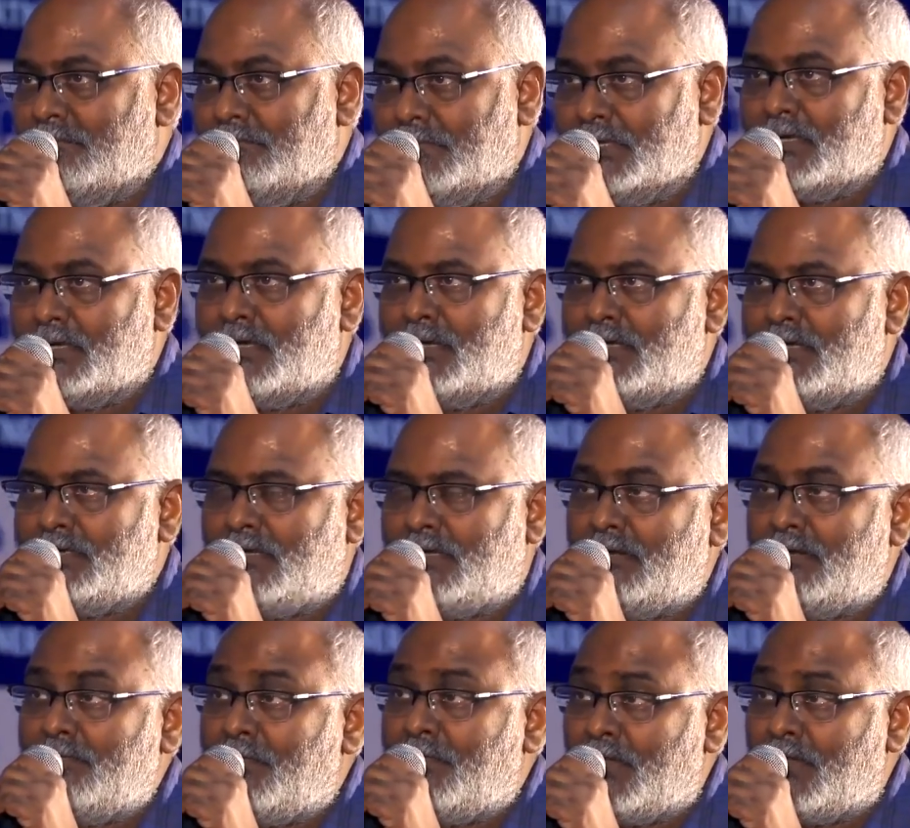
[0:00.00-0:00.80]

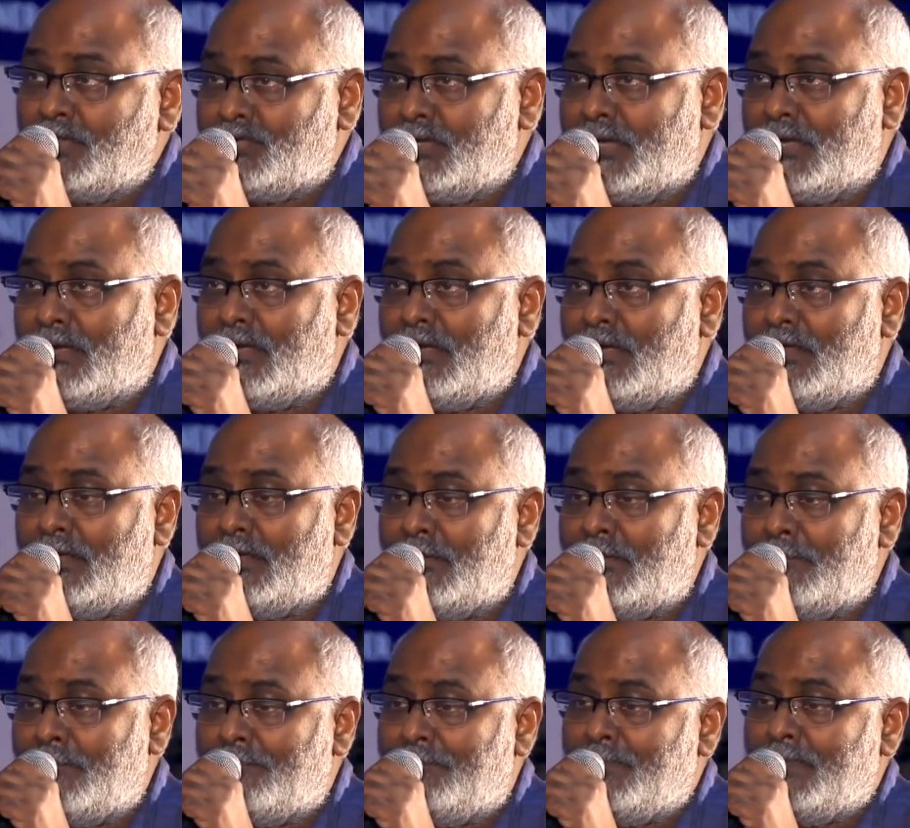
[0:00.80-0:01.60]
Because
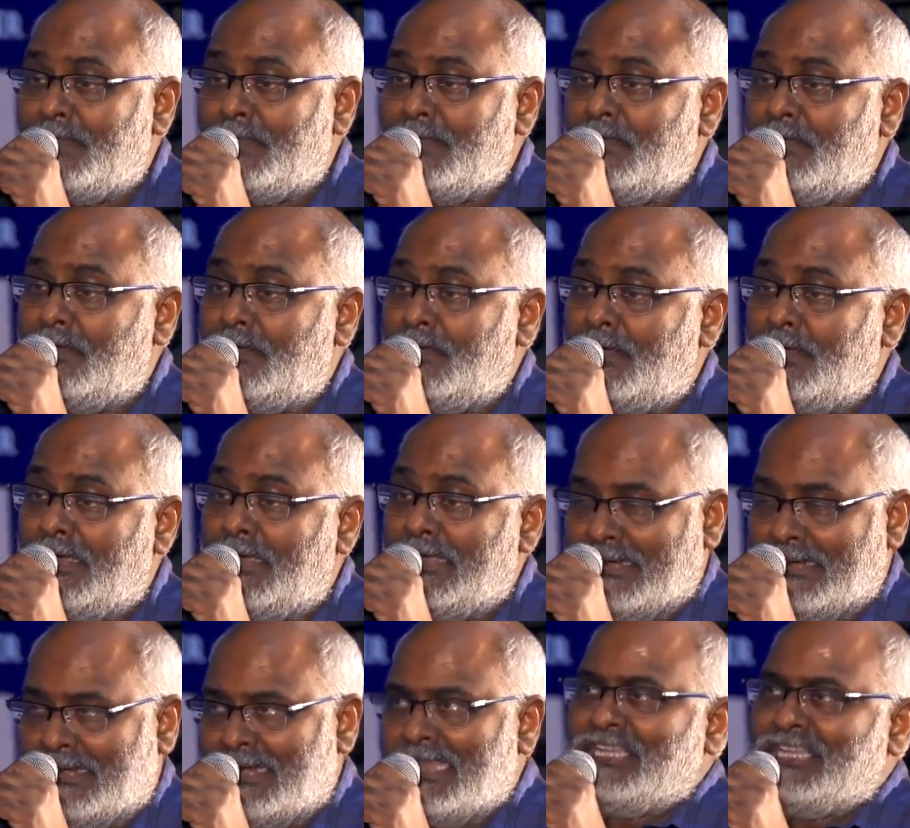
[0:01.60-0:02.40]
unfortunately,
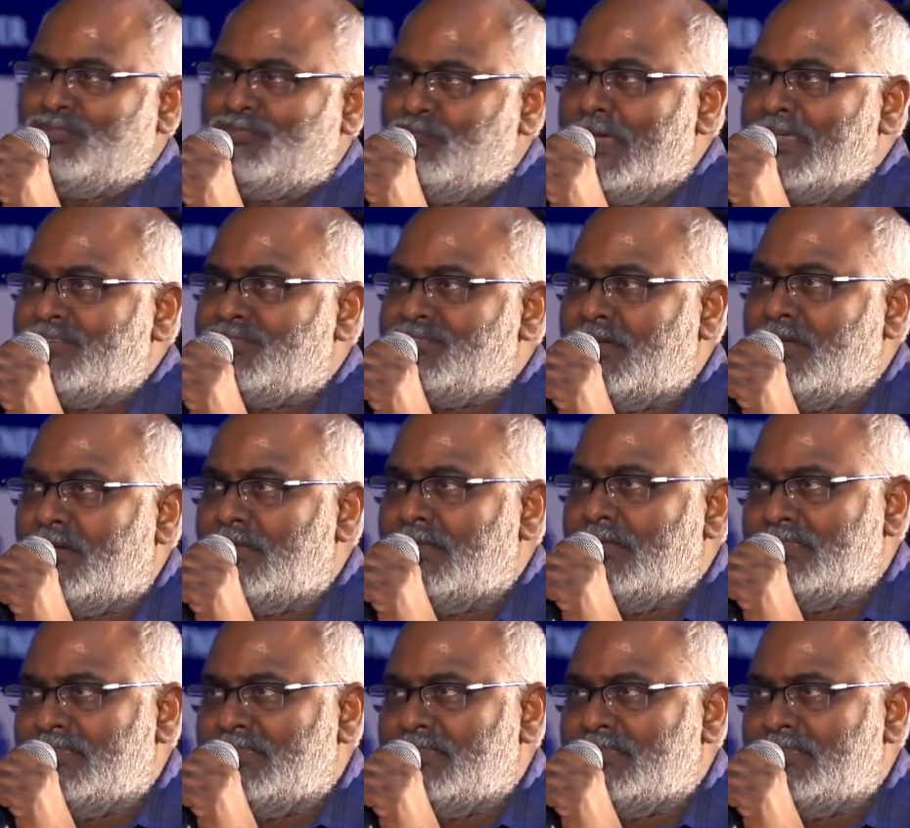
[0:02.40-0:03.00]
an X Y Z